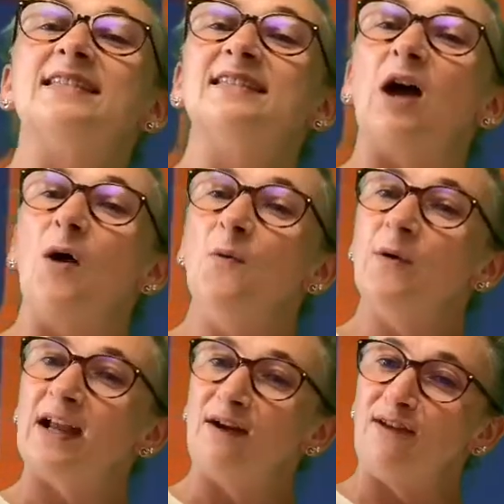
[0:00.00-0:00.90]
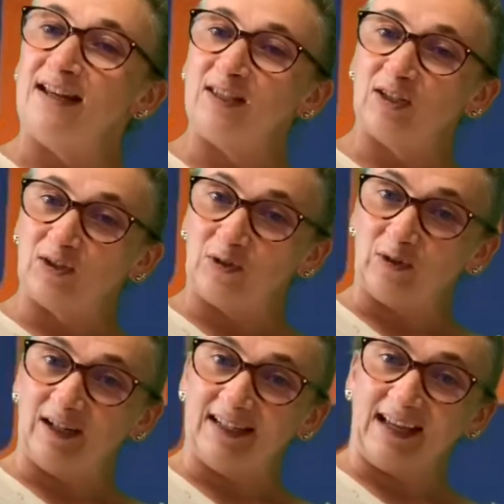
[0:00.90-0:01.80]
So we're going to read the
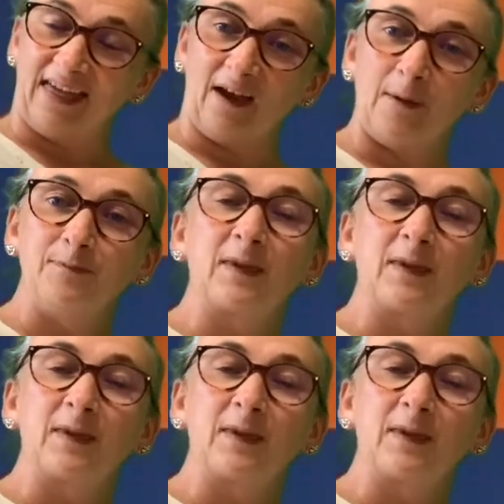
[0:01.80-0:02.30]
story together,